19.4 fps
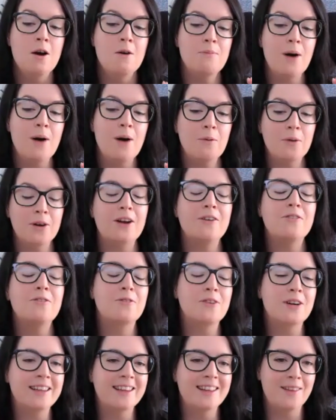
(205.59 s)
But what I
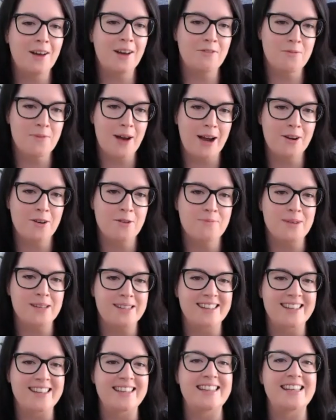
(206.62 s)
really love about your
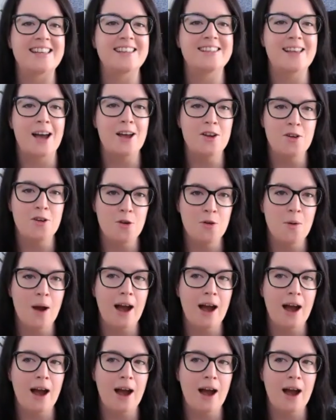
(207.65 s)
business is that you